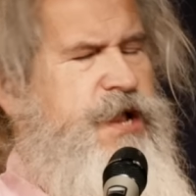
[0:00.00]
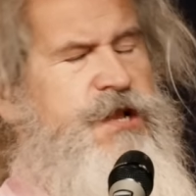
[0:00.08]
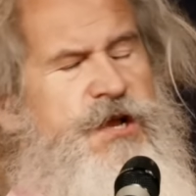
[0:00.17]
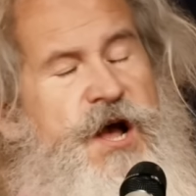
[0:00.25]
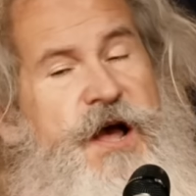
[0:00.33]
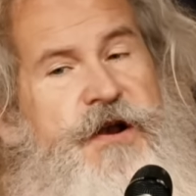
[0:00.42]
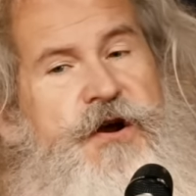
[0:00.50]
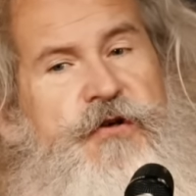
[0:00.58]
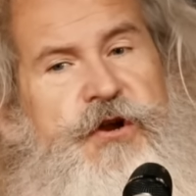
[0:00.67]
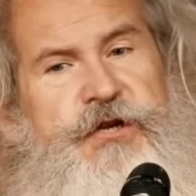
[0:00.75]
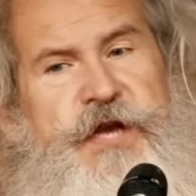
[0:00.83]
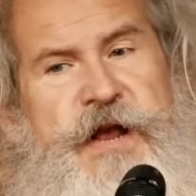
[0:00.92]
and I
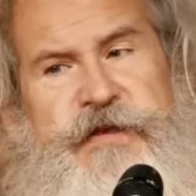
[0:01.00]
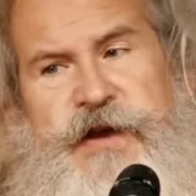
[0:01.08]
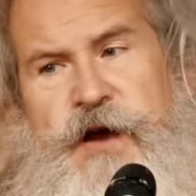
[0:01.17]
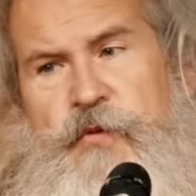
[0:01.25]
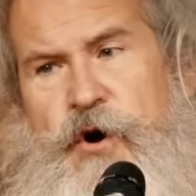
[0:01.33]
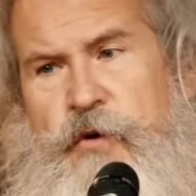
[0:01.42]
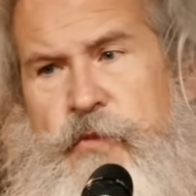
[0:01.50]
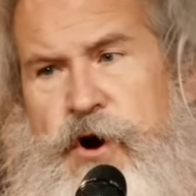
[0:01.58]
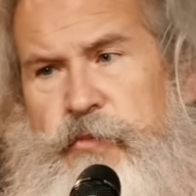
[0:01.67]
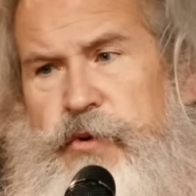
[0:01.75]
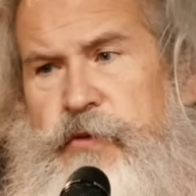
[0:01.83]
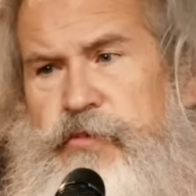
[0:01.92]
know there's
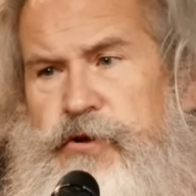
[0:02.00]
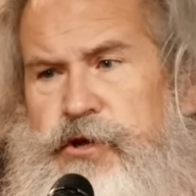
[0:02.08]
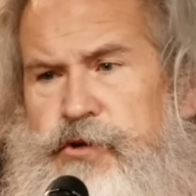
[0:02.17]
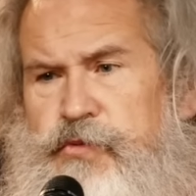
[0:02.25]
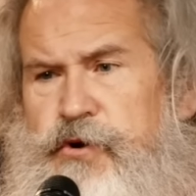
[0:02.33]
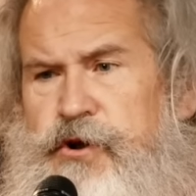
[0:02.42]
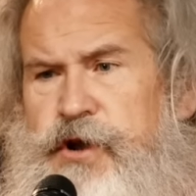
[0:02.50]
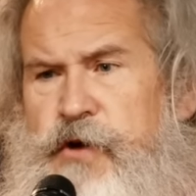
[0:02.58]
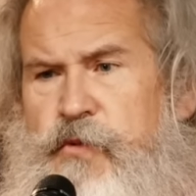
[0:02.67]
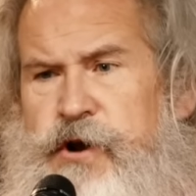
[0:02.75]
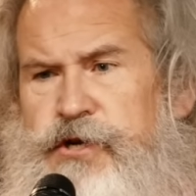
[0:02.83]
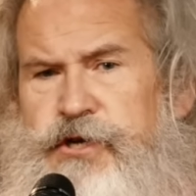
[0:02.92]
anti-Walmart people in this world, and I
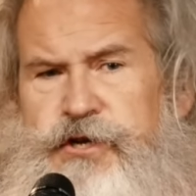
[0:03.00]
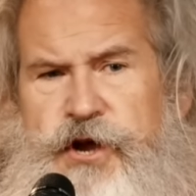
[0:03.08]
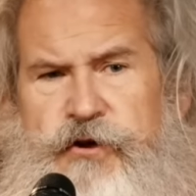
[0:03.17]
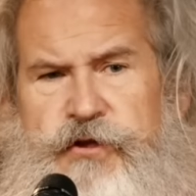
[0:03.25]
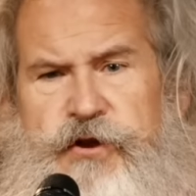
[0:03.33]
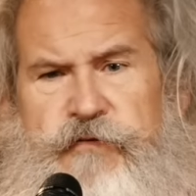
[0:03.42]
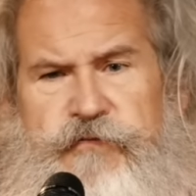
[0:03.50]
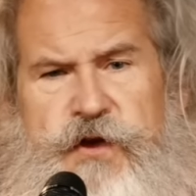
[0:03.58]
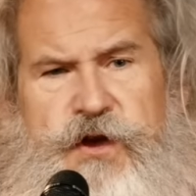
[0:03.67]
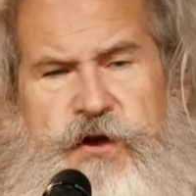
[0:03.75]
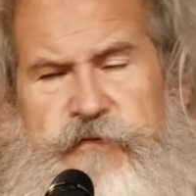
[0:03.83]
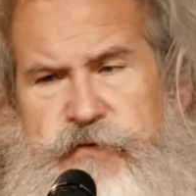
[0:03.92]
want you to know that
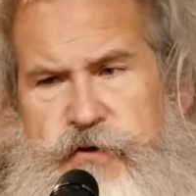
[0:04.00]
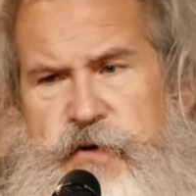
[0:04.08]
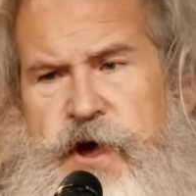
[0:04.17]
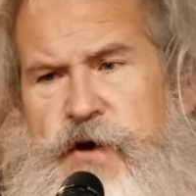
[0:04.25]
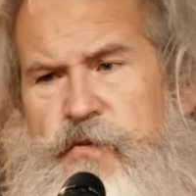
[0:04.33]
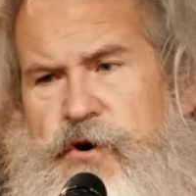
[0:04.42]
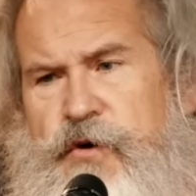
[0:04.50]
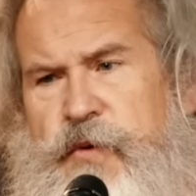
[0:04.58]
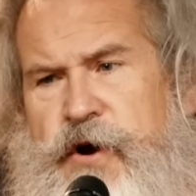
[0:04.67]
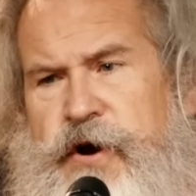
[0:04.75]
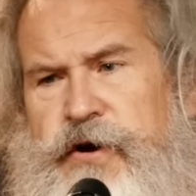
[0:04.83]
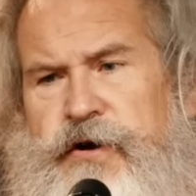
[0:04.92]
if, if you hate
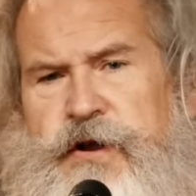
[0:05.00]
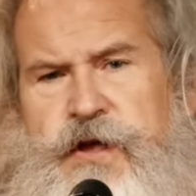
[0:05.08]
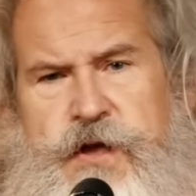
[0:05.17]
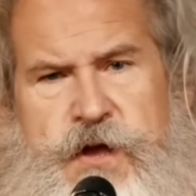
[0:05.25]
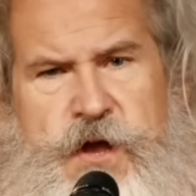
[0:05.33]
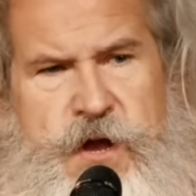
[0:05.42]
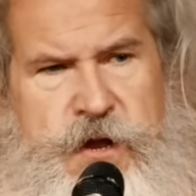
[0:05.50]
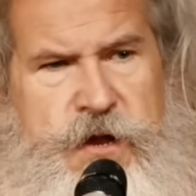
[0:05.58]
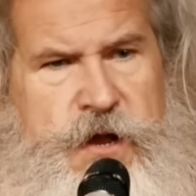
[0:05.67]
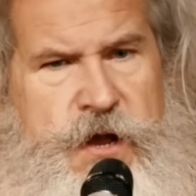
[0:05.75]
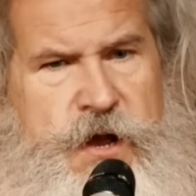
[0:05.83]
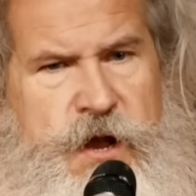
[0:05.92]
Walmart,
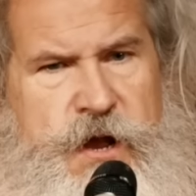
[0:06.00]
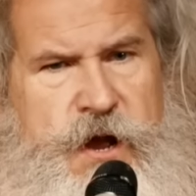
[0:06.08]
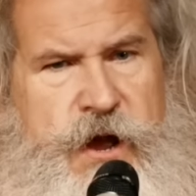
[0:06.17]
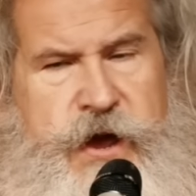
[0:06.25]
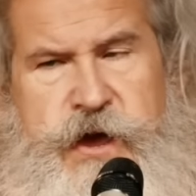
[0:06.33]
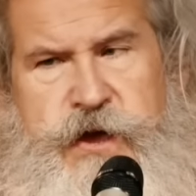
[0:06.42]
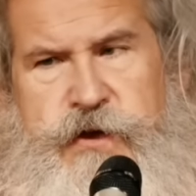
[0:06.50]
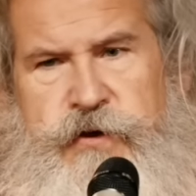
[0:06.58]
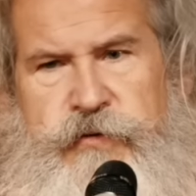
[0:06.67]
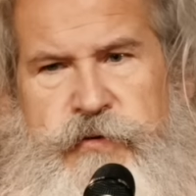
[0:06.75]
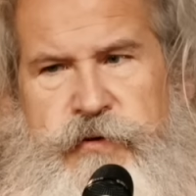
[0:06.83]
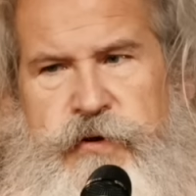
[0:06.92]
I hate you.